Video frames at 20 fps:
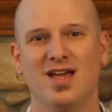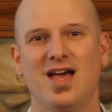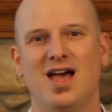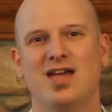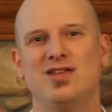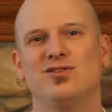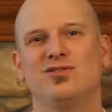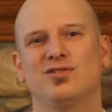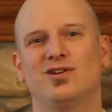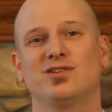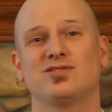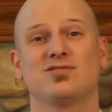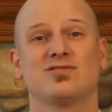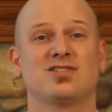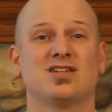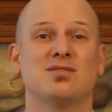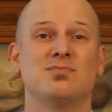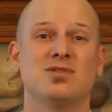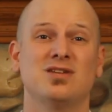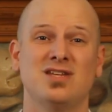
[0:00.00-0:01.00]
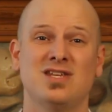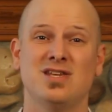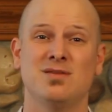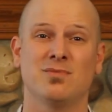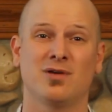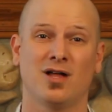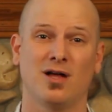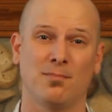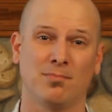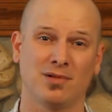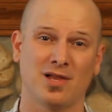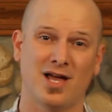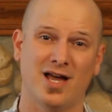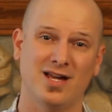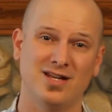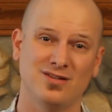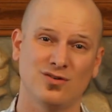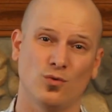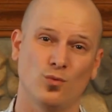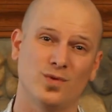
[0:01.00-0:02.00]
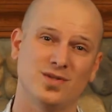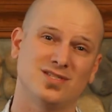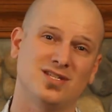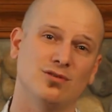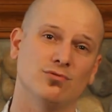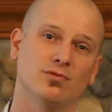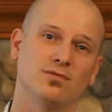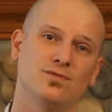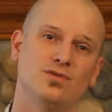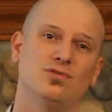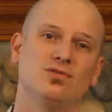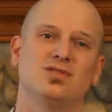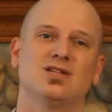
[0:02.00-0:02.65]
And you can also send me an email at blindwhiskyreviews,